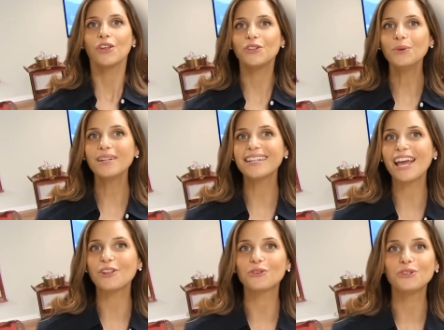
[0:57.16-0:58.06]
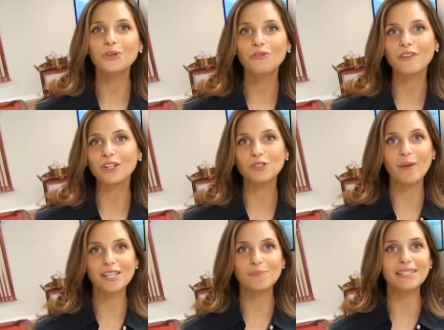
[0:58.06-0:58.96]
You can get your new finished
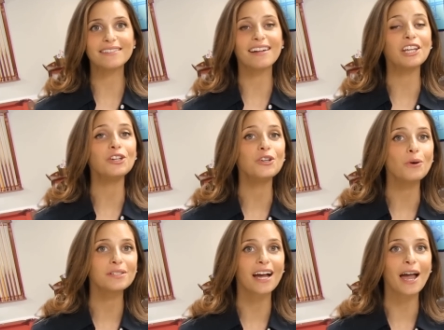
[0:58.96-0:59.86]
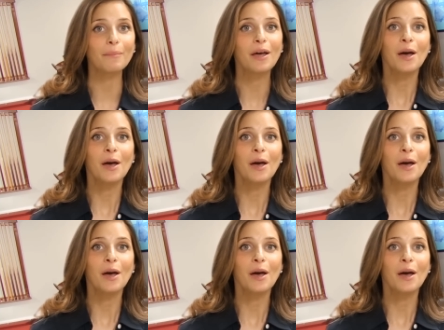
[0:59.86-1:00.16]
basement done in no time